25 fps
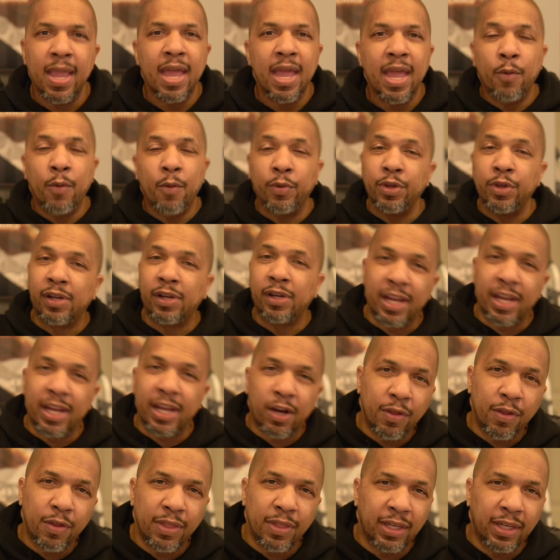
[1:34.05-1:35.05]
And when you click
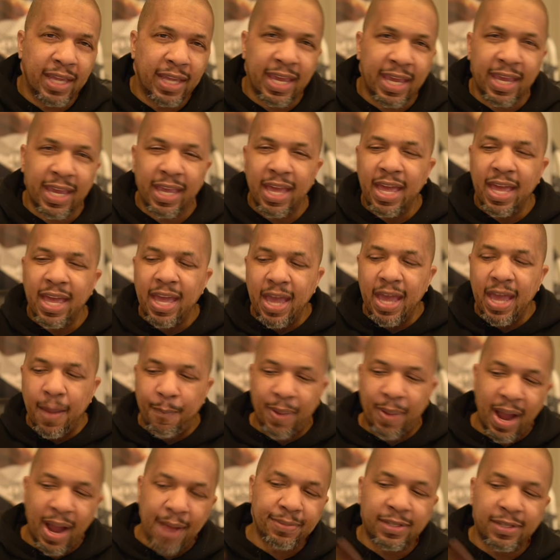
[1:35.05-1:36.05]
on the link, it
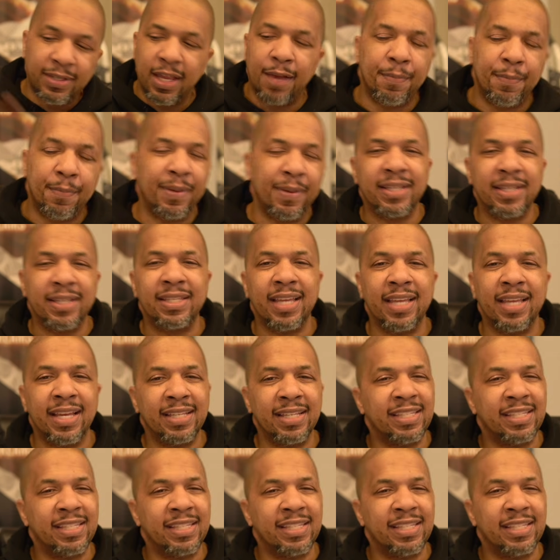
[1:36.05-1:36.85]
pops up and it says